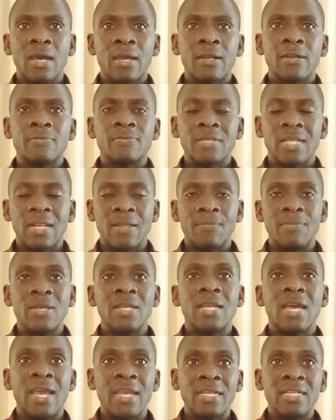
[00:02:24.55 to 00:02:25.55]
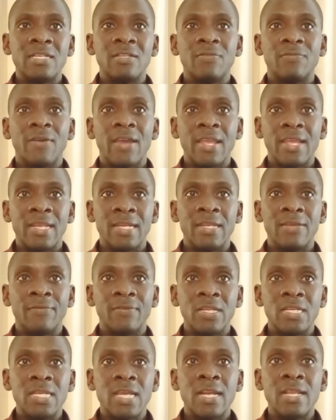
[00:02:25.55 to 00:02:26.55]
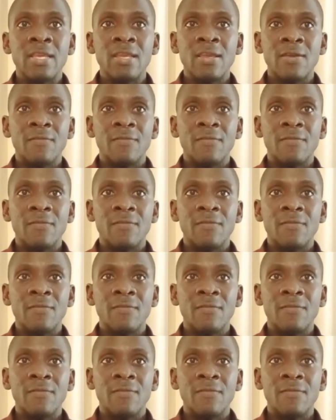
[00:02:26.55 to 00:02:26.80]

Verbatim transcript: groups that are being identified individually